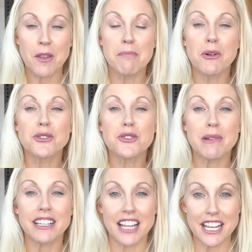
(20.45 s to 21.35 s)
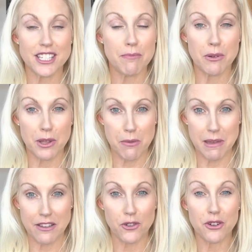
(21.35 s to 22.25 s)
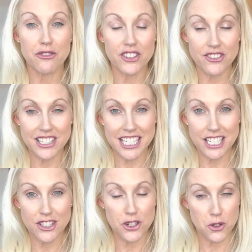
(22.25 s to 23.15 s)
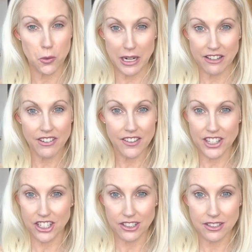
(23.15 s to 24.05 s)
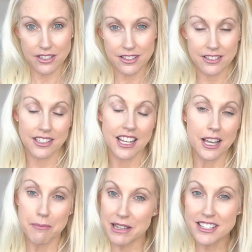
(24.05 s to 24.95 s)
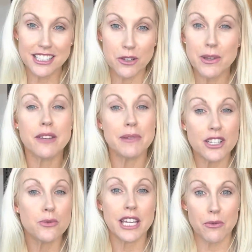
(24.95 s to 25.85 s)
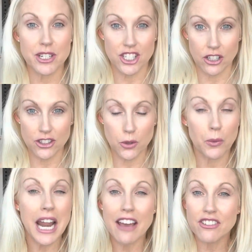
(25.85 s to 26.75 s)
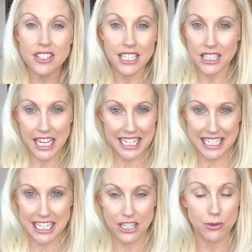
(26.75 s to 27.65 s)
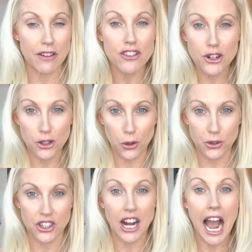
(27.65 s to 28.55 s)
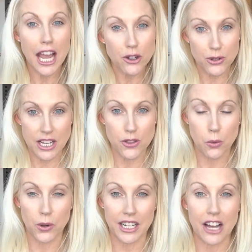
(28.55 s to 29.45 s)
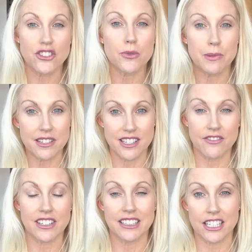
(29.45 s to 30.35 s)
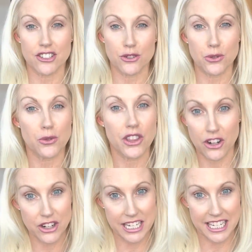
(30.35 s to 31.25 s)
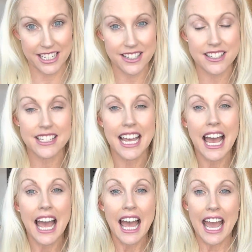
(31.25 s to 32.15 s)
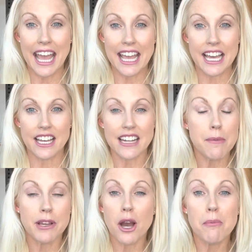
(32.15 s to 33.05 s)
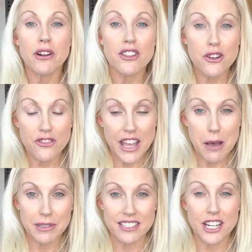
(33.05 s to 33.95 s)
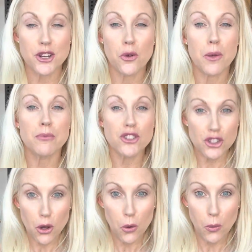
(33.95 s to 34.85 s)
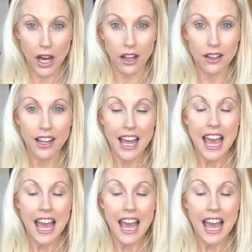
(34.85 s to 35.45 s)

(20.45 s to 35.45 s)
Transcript: Most of my clients have been with me for 15 to 25 years. Basically, because we get results. Whatever the client needs, whatever their goals are, I create the workout specifically to their needs. And I become part of their families. I know them so well.